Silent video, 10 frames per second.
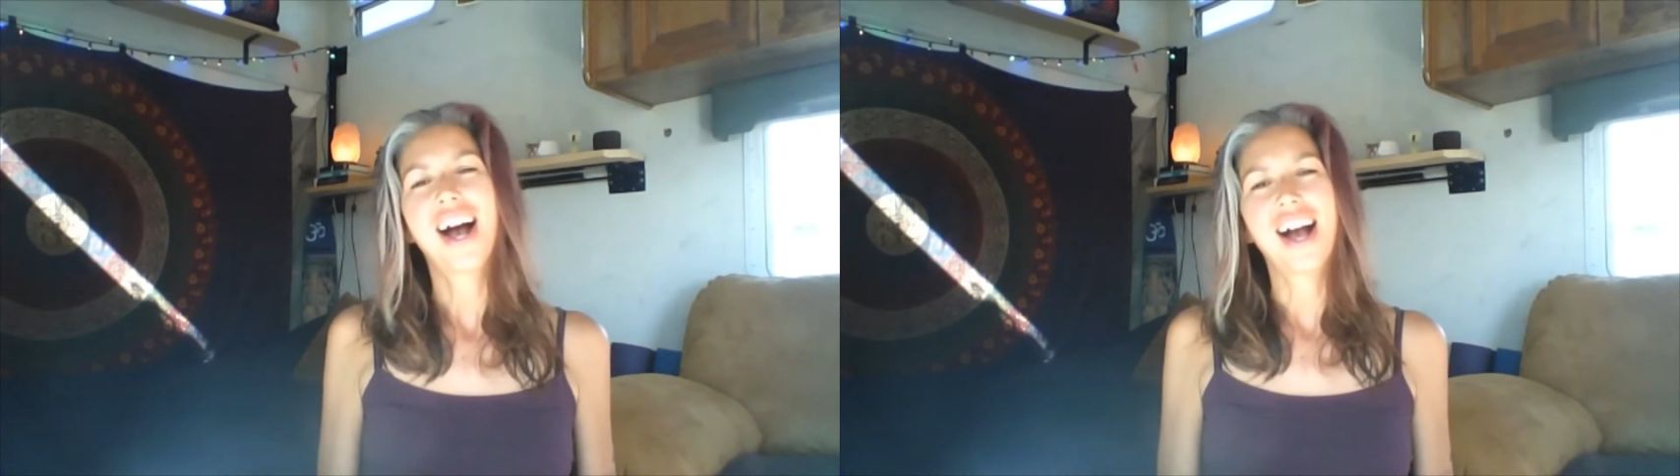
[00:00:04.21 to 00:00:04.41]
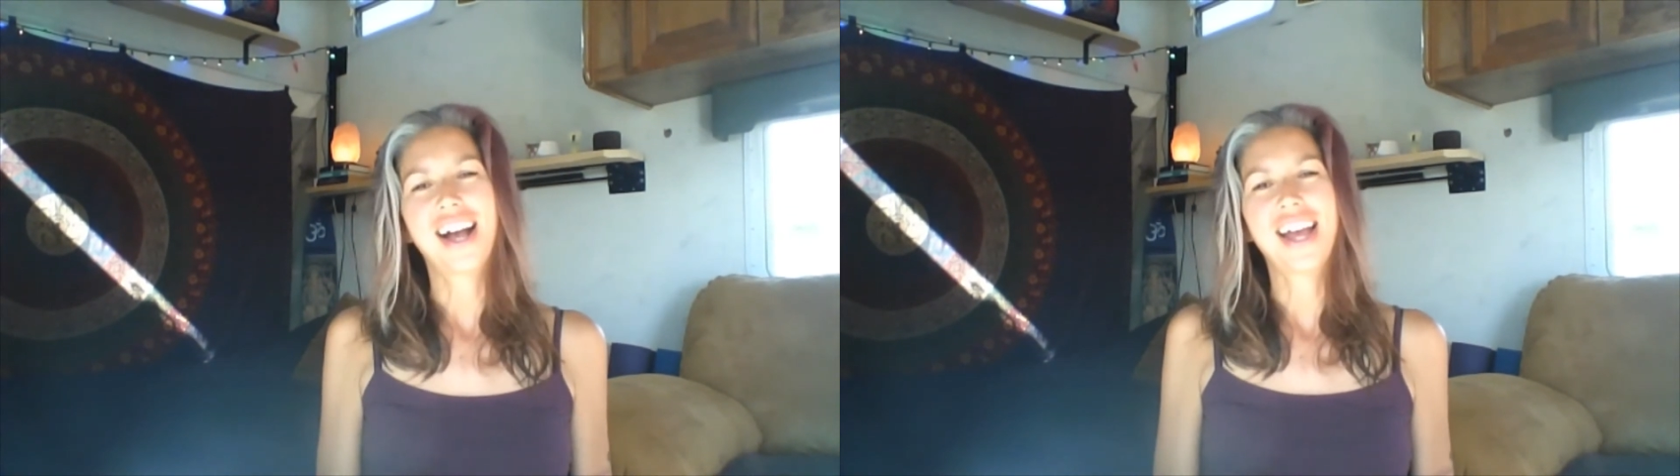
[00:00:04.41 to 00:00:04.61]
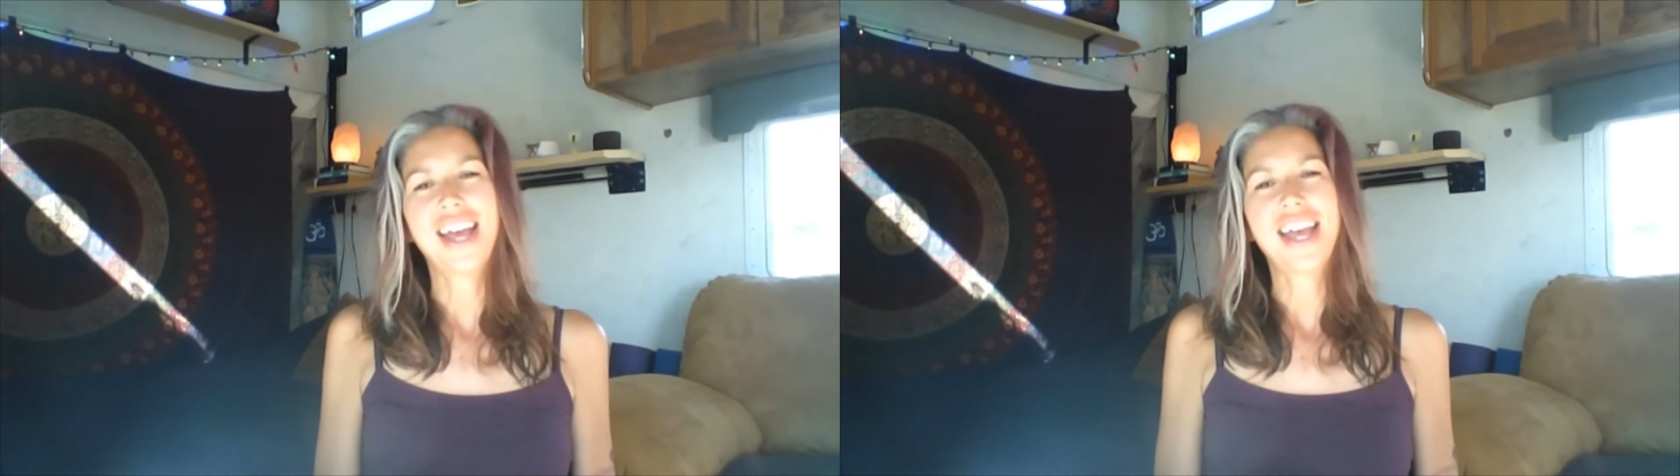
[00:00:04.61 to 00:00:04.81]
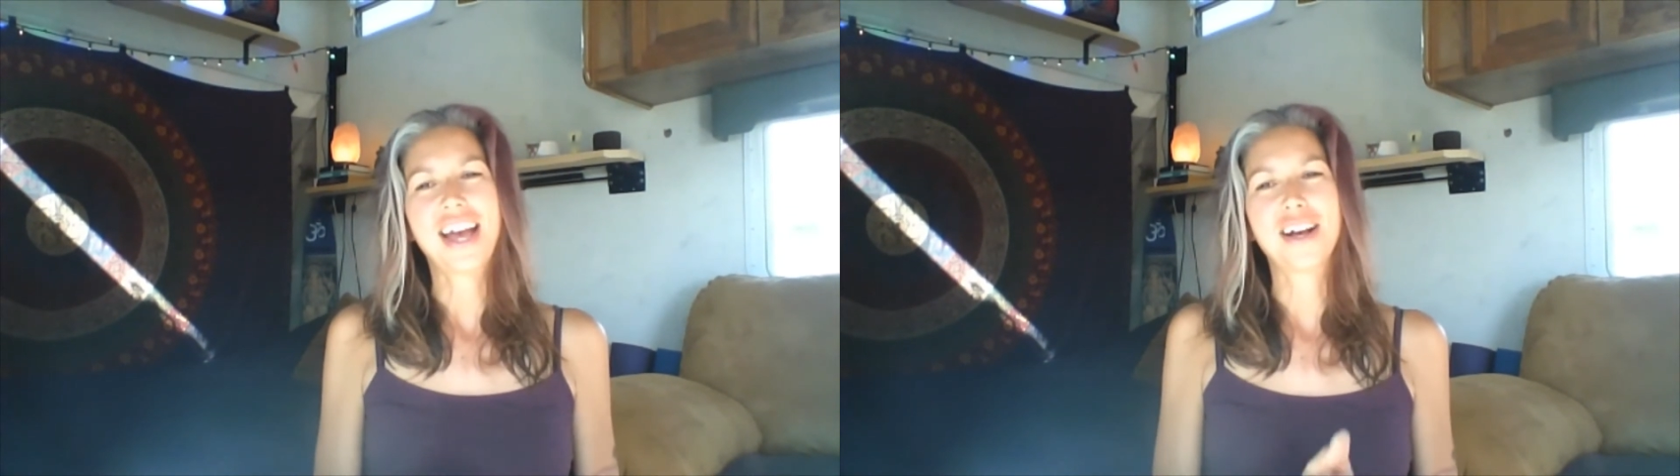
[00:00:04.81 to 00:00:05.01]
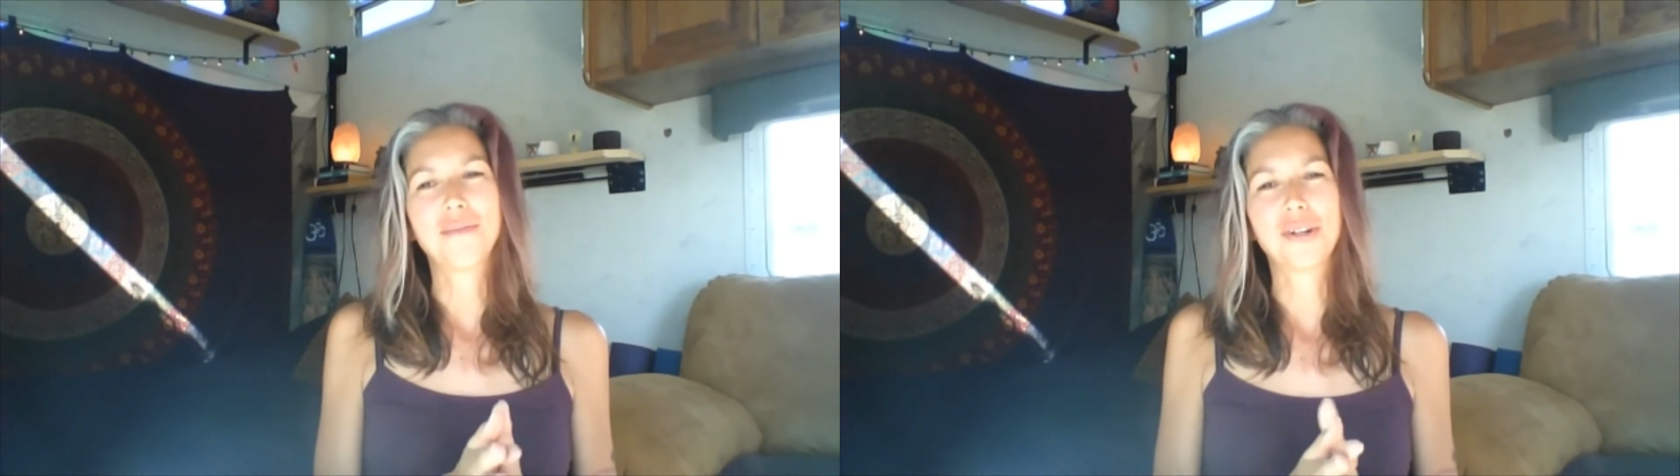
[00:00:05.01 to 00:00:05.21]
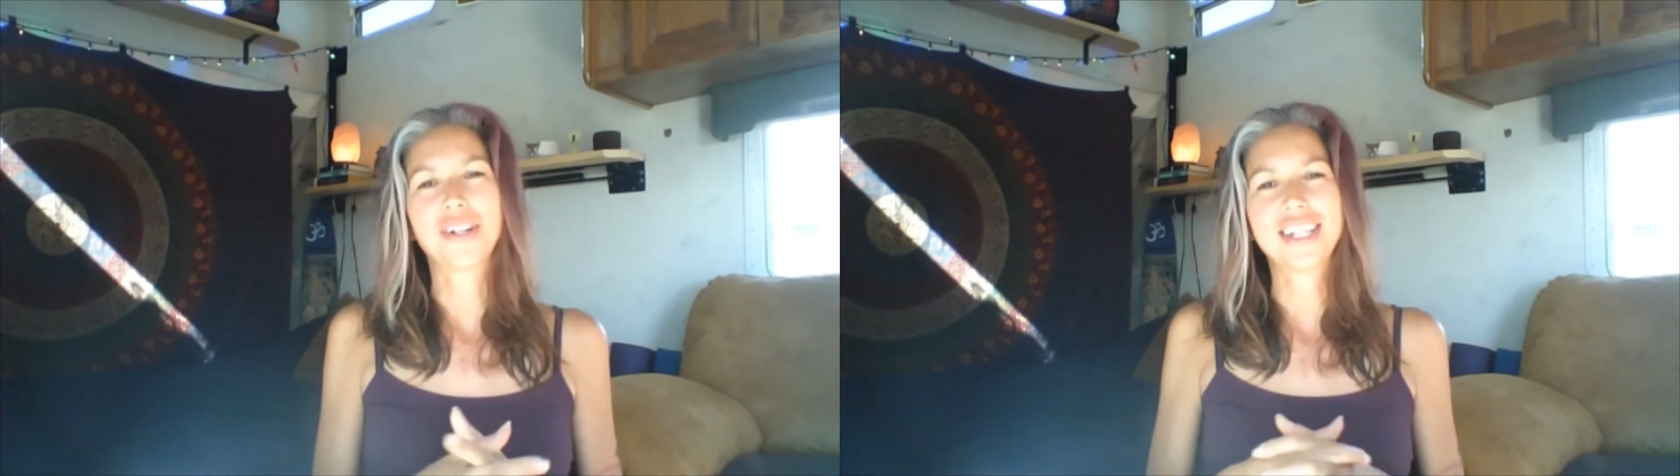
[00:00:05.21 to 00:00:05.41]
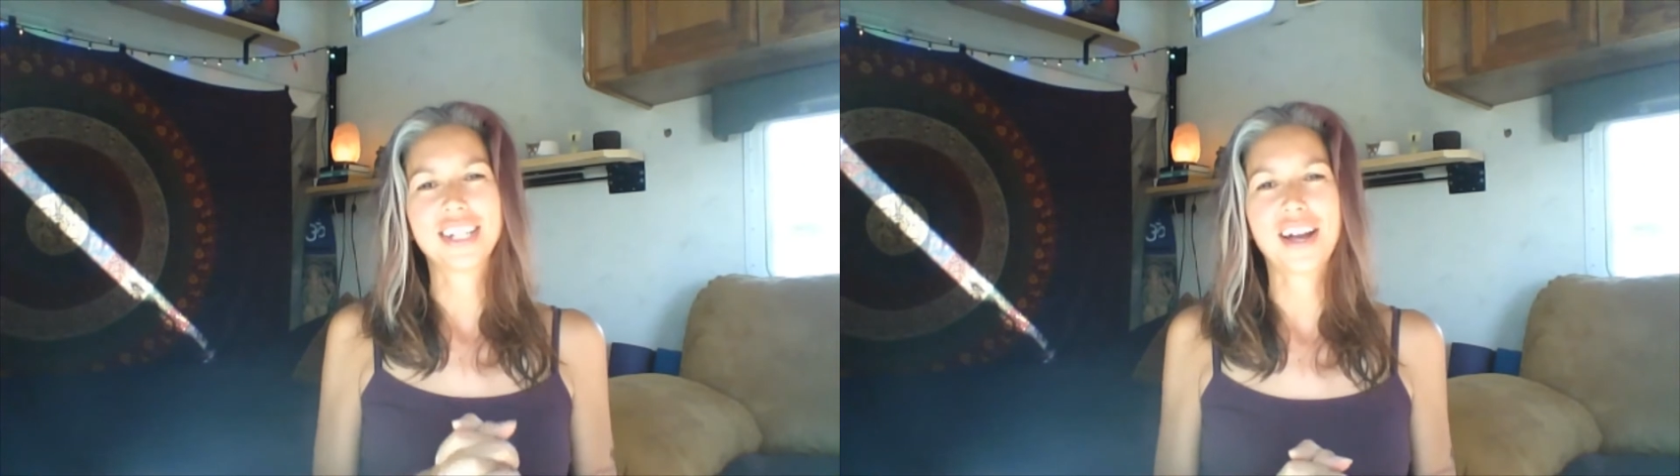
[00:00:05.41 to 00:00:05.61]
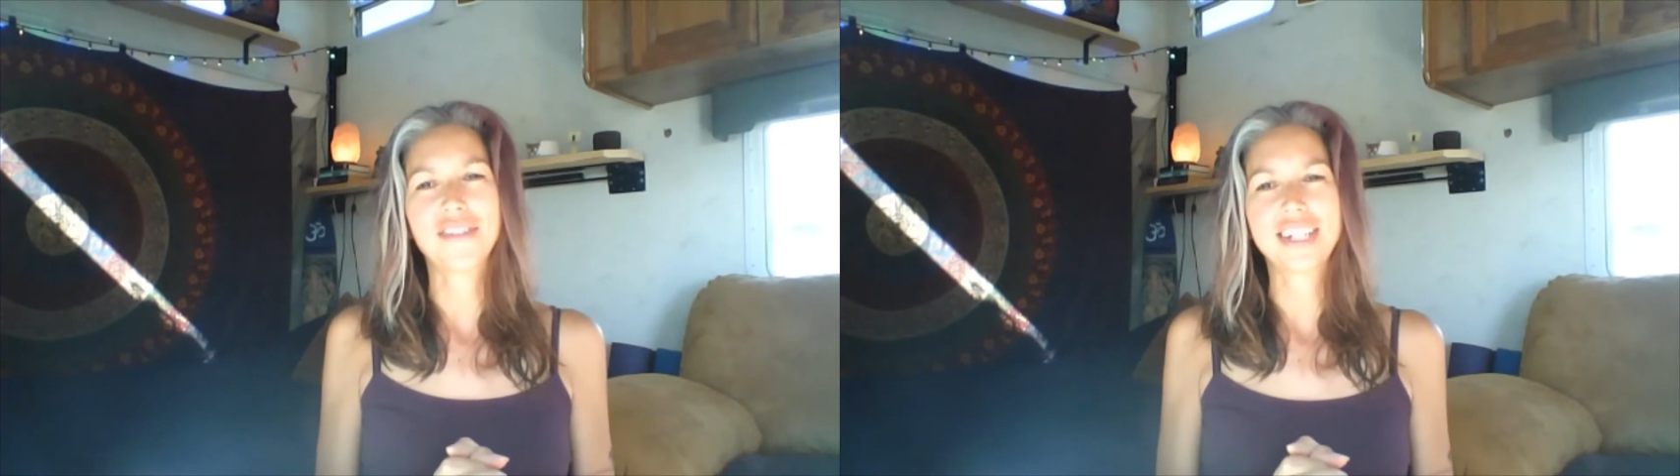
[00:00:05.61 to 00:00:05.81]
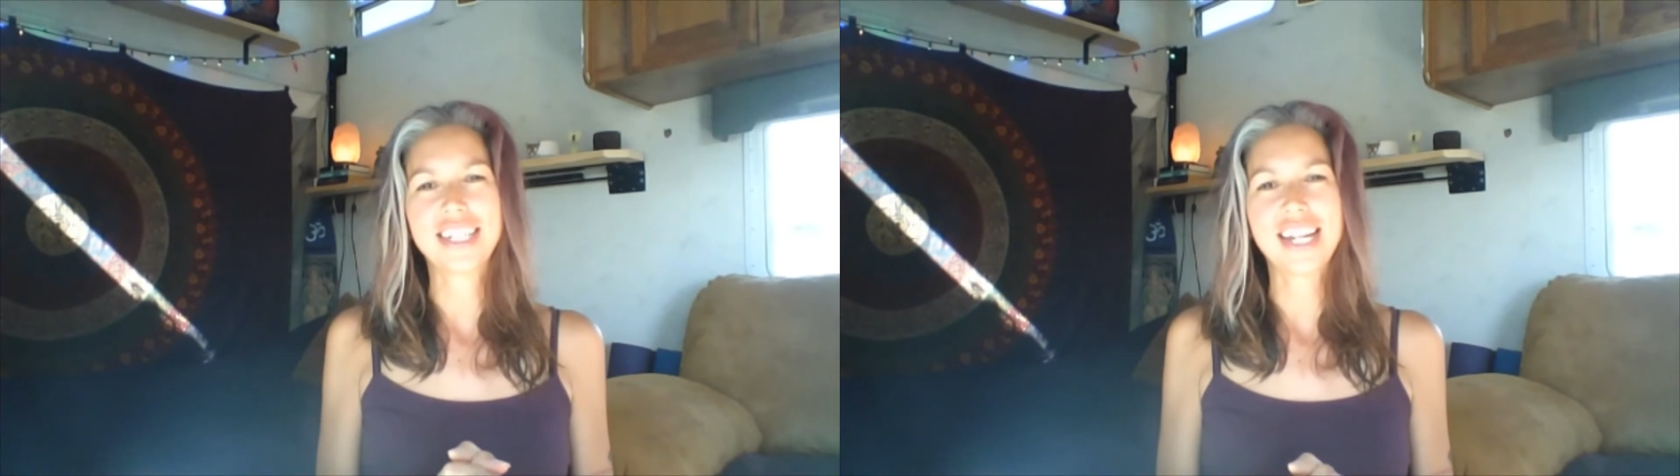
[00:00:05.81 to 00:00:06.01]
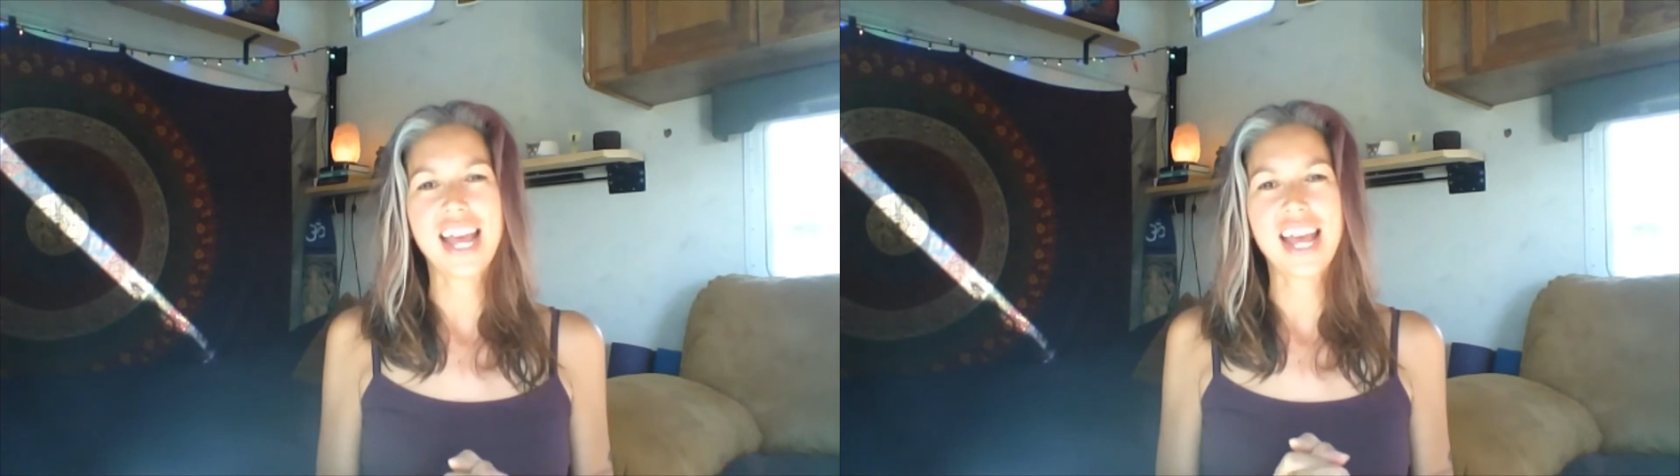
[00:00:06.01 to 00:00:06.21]
I am going to cover
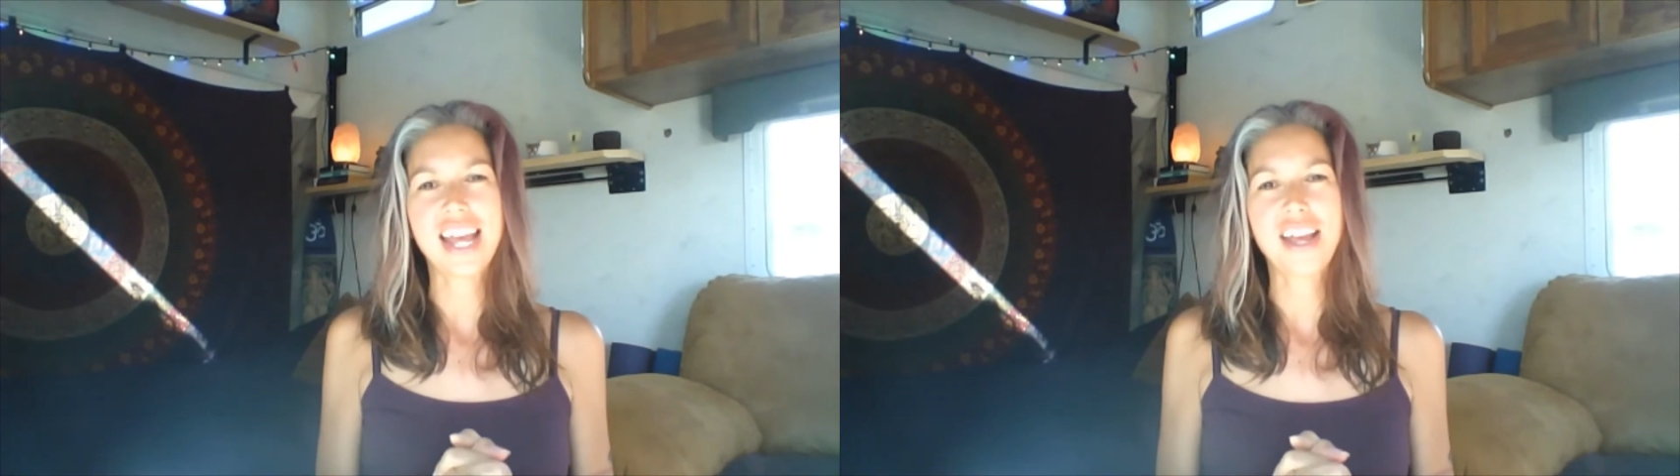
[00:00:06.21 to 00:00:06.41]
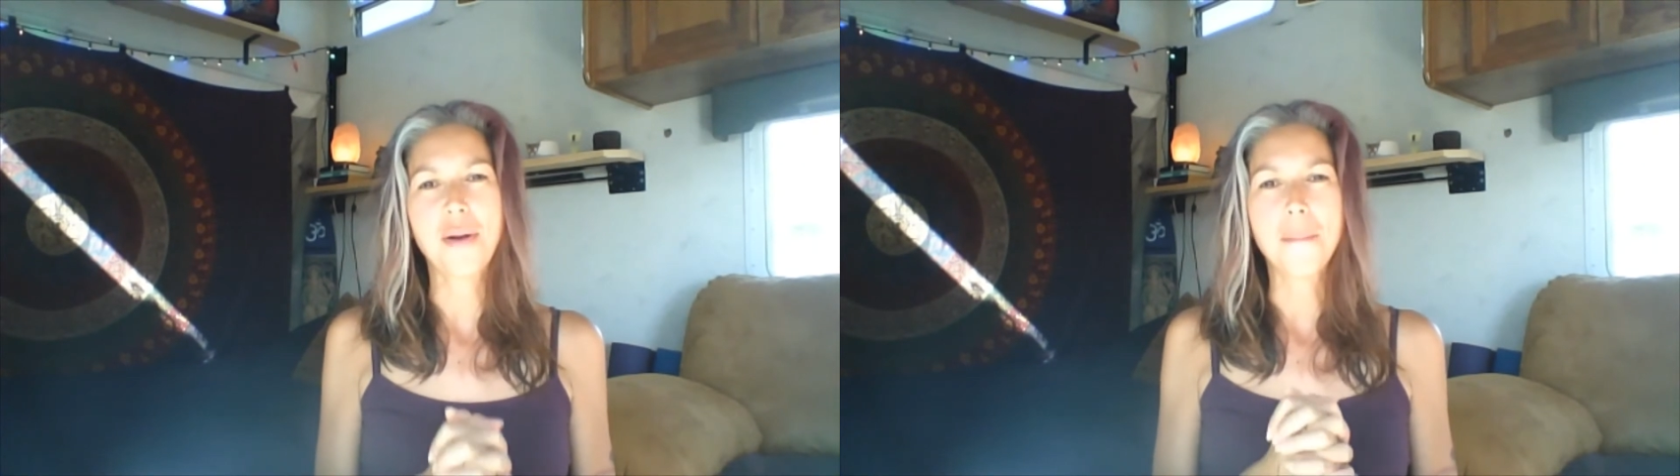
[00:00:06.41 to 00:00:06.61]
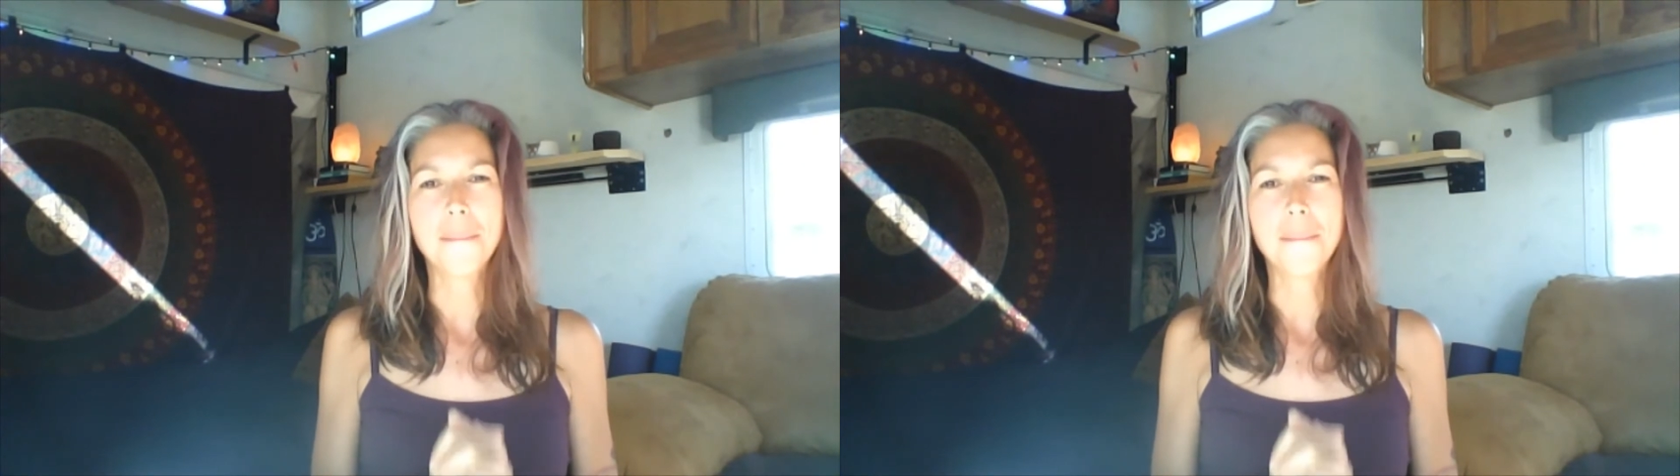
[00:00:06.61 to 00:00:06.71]
today